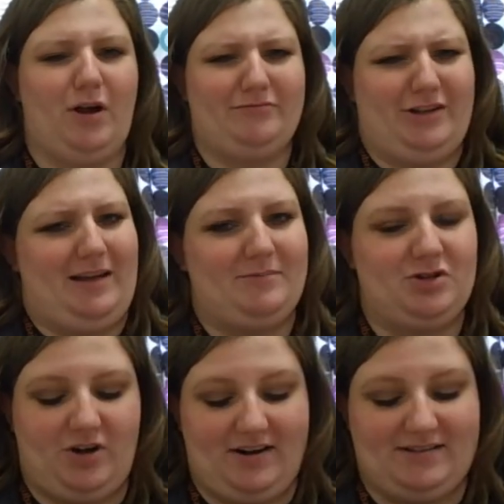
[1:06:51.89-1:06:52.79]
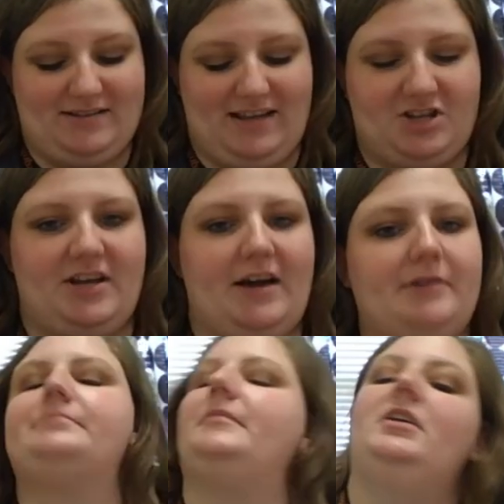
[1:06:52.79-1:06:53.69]
I'm just trying to sketch it out.
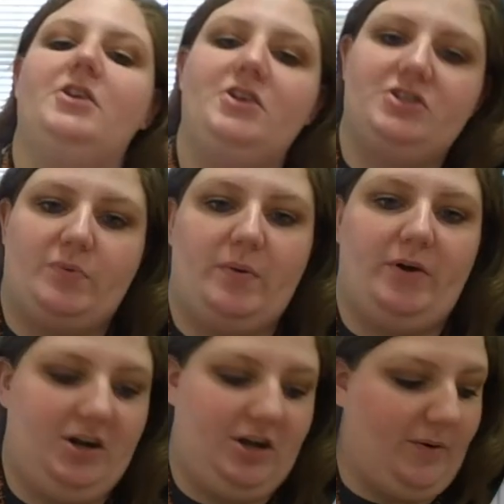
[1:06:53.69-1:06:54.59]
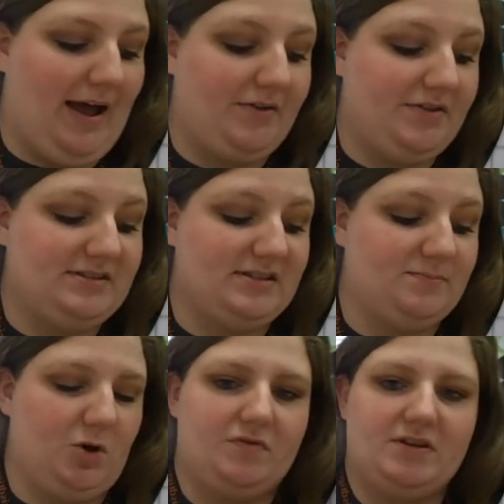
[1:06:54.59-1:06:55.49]
So we want to know how this is moved.
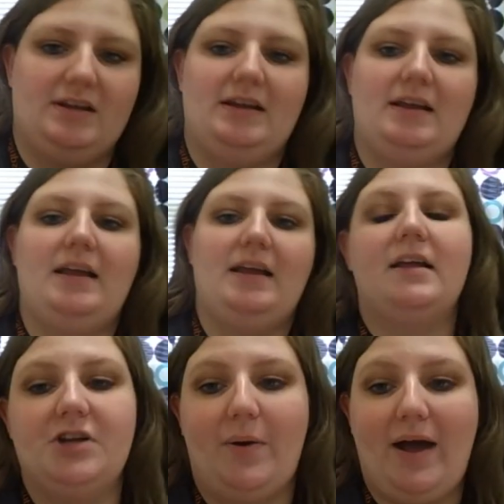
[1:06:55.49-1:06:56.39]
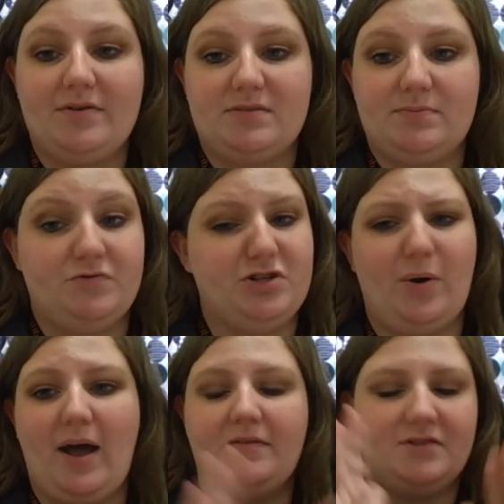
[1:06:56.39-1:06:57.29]
To know how it's moved, you don't have to
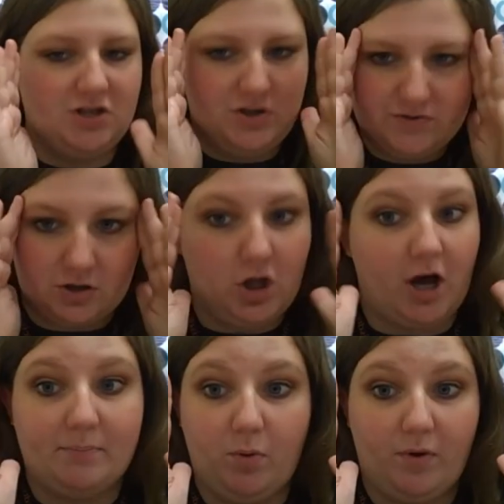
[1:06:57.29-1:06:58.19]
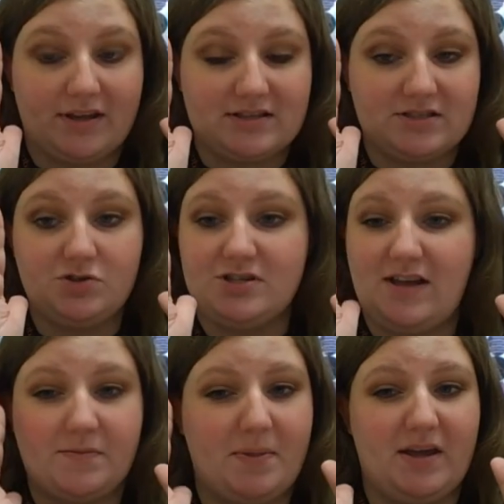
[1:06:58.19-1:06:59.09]
use a lot of points. You just have to pick a
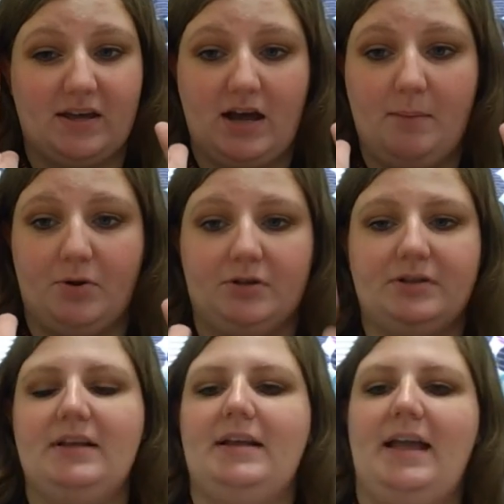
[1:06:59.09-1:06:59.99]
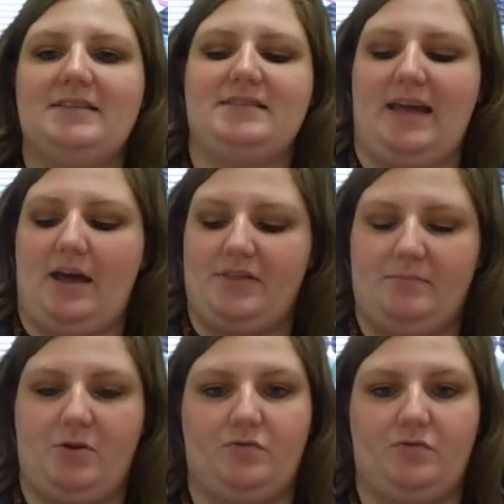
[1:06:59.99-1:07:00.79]
couple and see how they moved.